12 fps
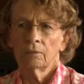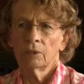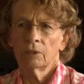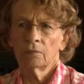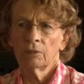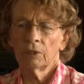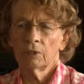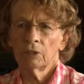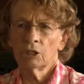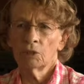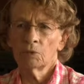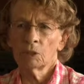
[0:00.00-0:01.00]
but, but
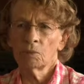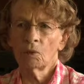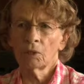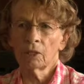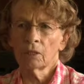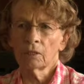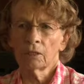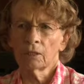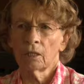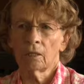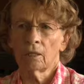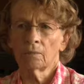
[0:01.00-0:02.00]
she was smoking at the
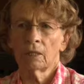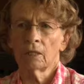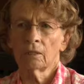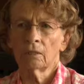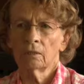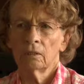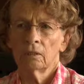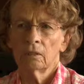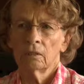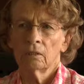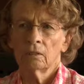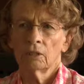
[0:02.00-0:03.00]
time, and
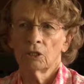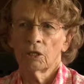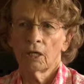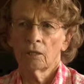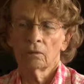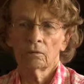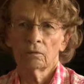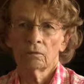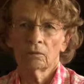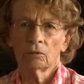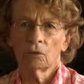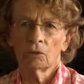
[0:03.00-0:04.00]
she can't
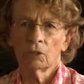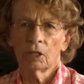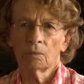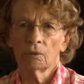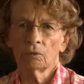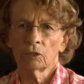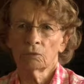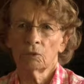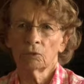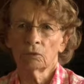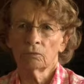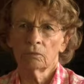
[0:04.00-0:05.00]
go to the temple smoke.